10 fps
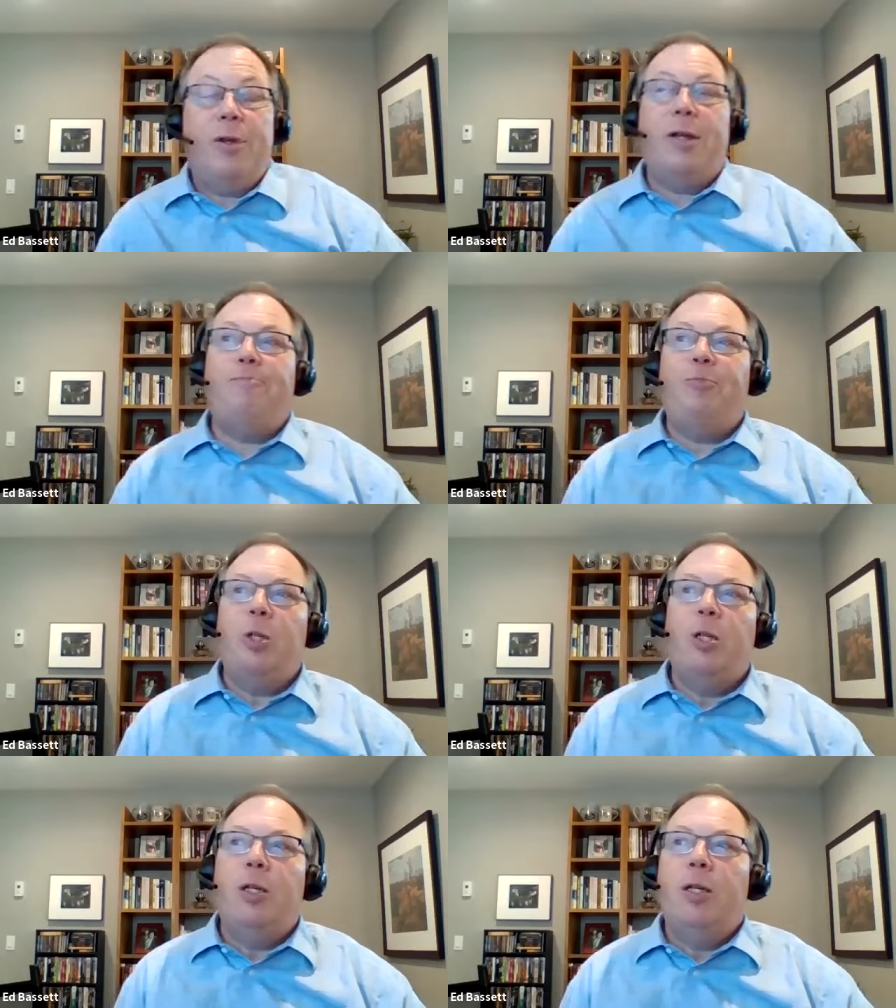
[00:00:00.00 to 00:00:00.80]
Yeah,
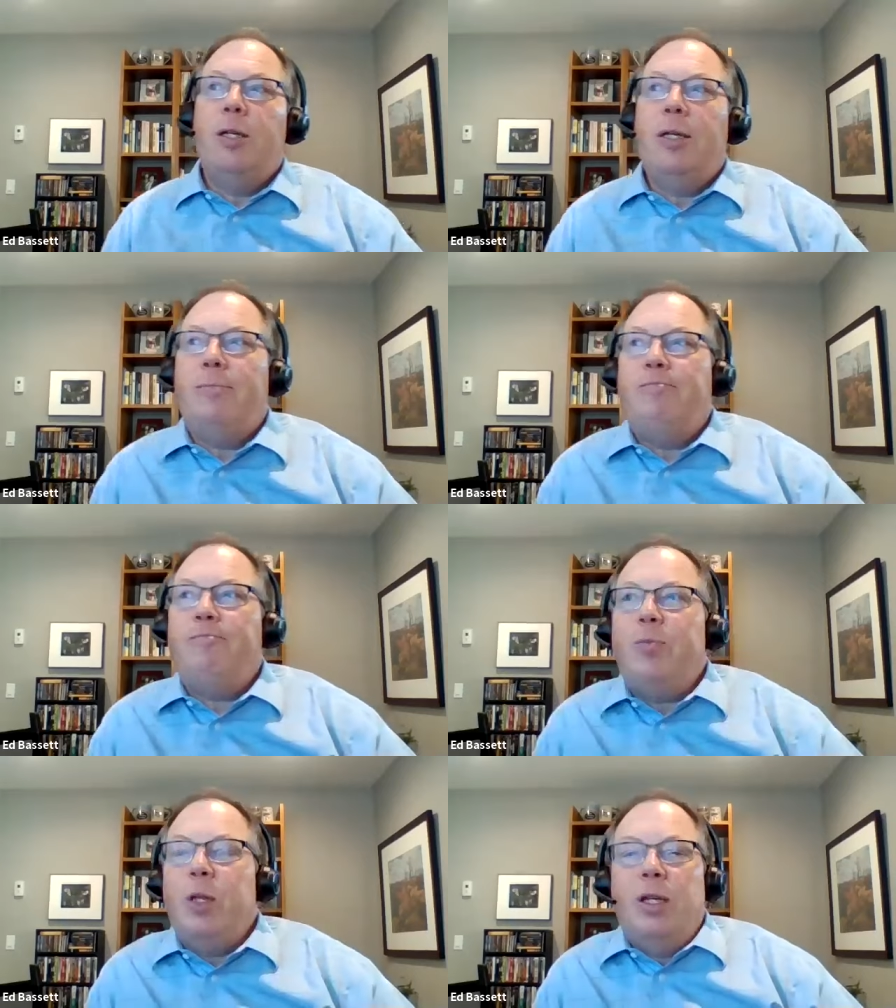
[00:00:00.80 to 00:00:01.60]

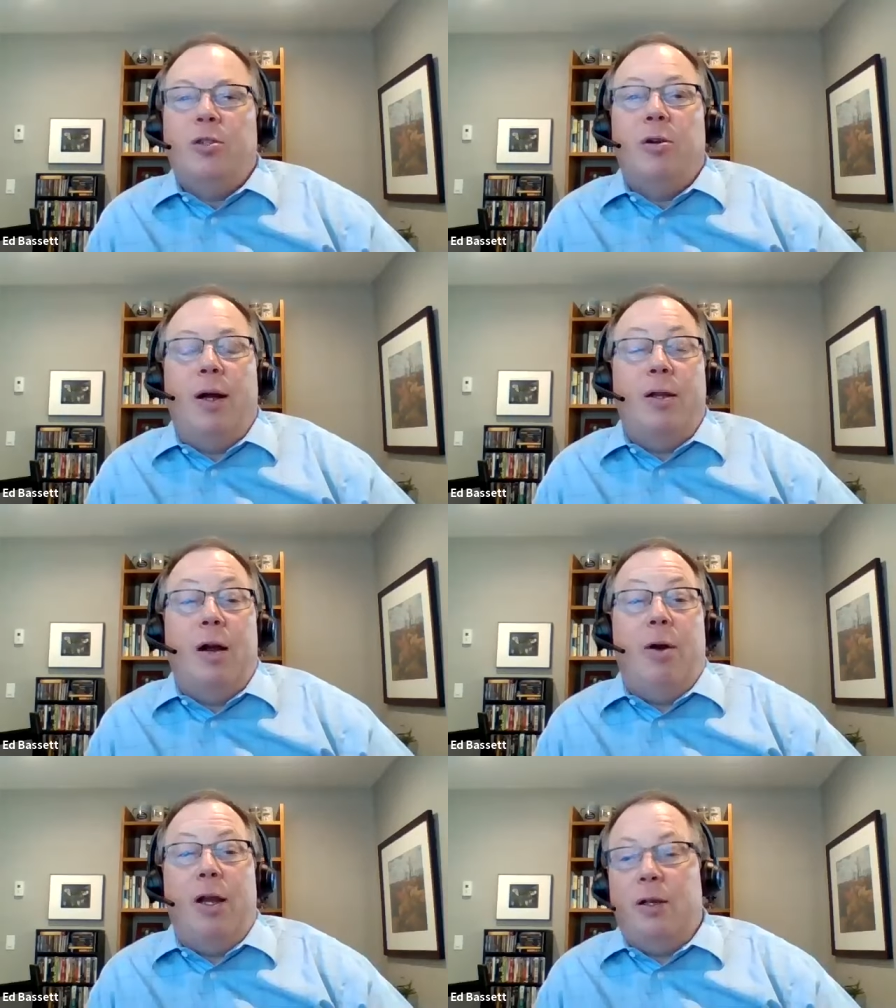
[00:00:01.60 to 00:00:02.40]
so I,
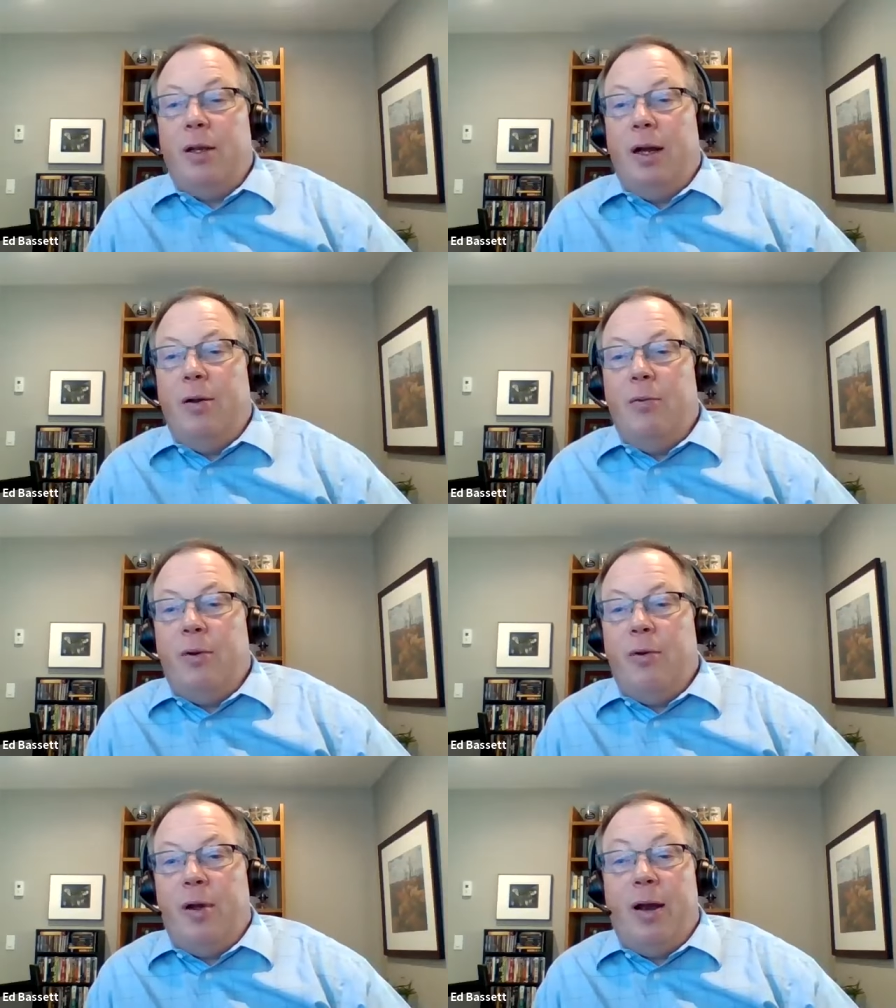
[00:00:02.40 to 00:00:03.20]
I want to uh,
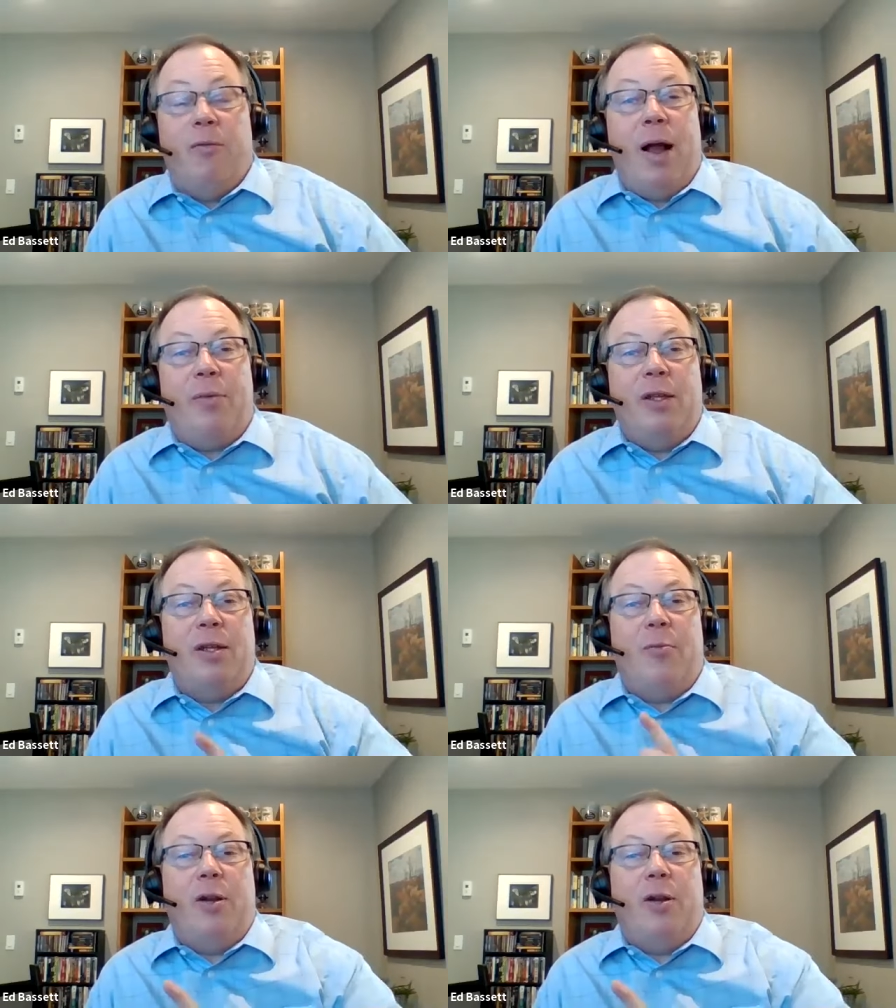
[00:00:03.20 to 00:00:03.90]
kind of wrap things up.